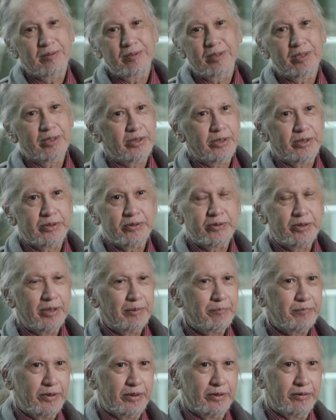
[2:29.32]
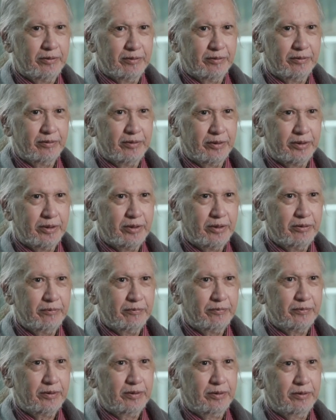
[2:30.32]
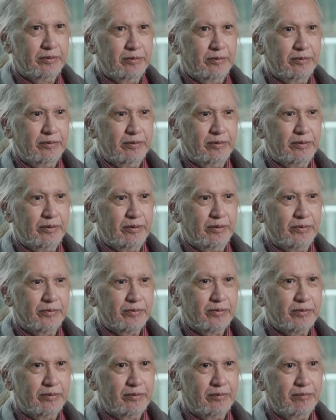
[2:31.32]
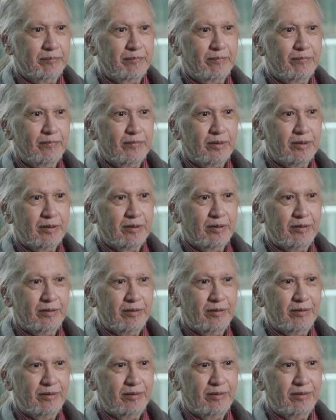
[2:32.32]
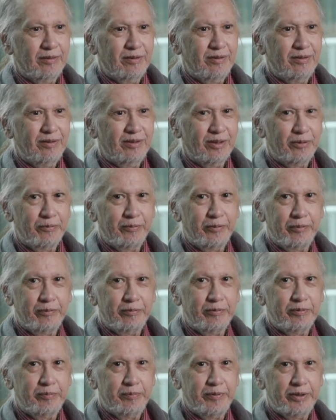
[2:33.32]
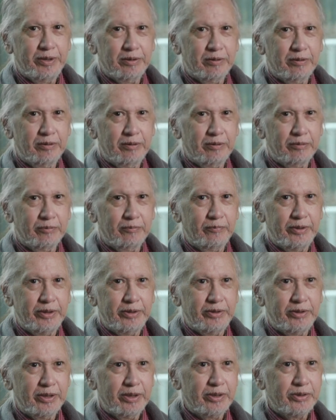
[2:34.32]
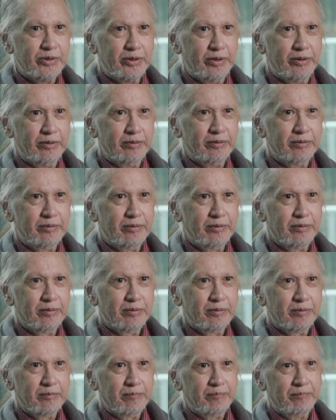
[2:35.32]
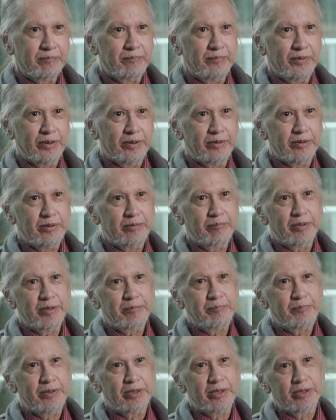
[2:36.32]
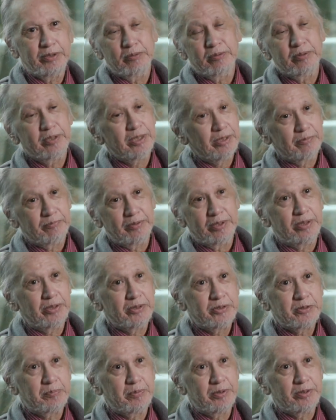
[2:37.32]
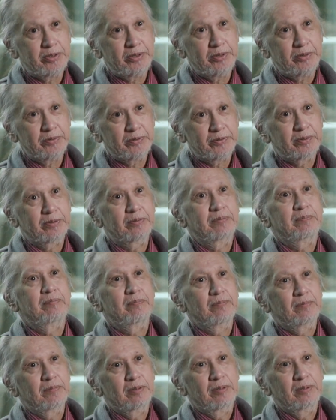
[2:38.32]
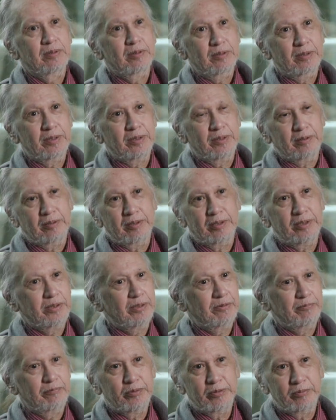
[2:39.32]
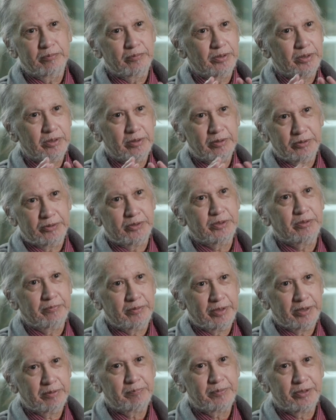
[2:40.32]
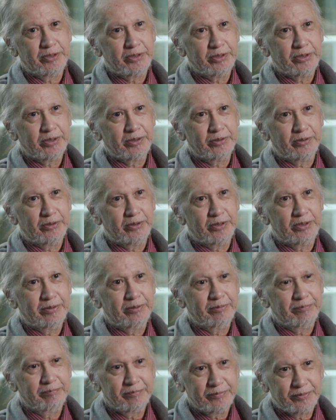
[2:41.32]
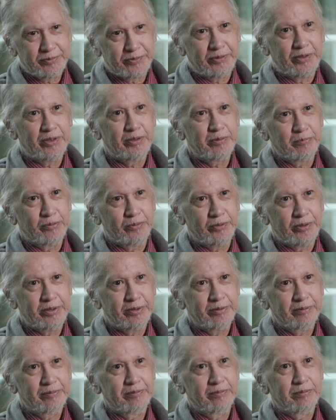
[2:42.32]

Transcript: Not accepting the gift is not what would be called rejection, but it might be I don't have that expertise. I have no knowledge of that particular ceremony.